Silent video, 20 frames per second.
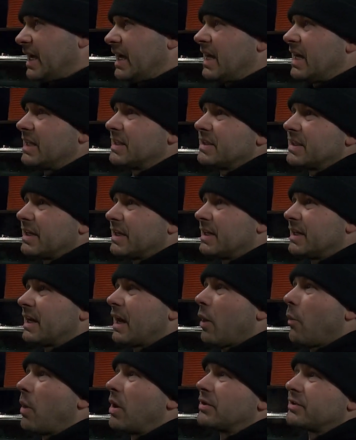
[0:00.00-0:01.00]
And
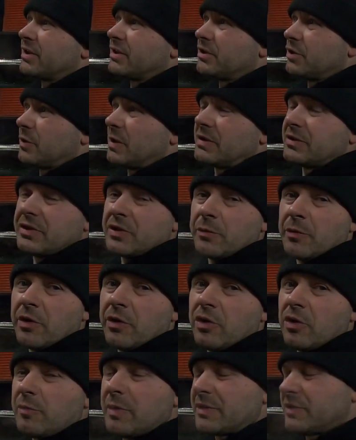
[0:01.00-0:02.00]
I wanted to do it
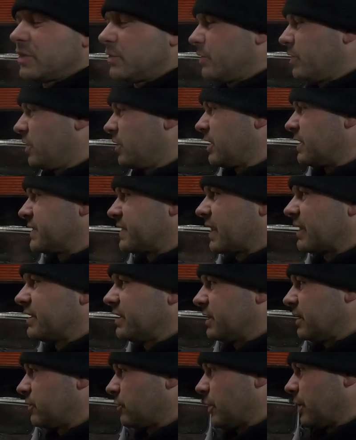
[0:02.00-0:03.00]
tomorrow, but to be honest, I
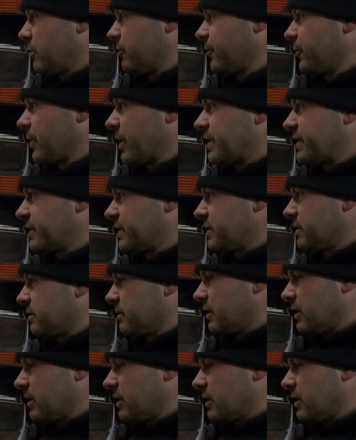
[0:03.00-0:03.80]
need to do it for rest.